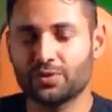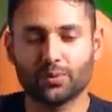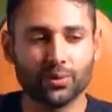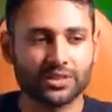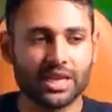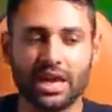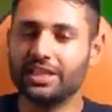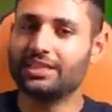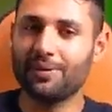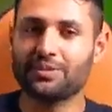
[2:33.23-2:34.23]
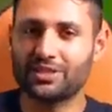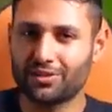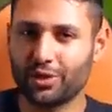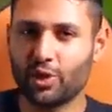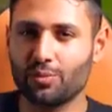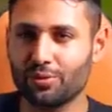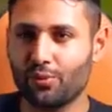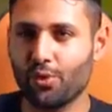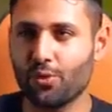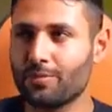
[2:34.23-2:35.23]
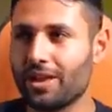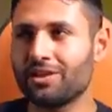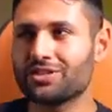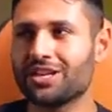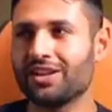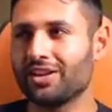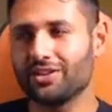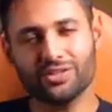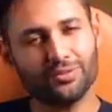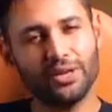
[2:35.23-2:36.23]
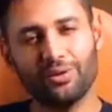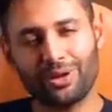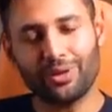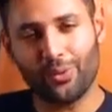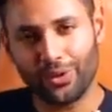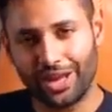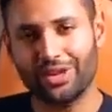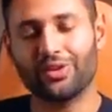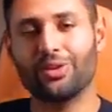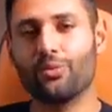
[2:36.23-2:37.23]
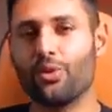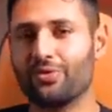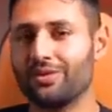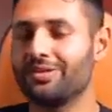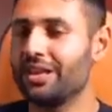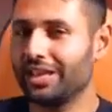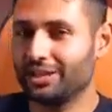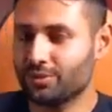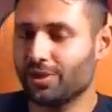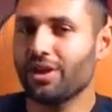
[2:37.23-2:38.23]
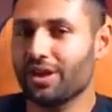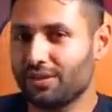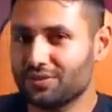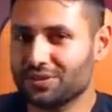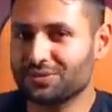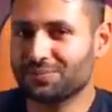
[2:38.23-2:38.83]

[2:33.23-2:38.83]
towards adapting to the human form, and just feeling really organically woven into our lives.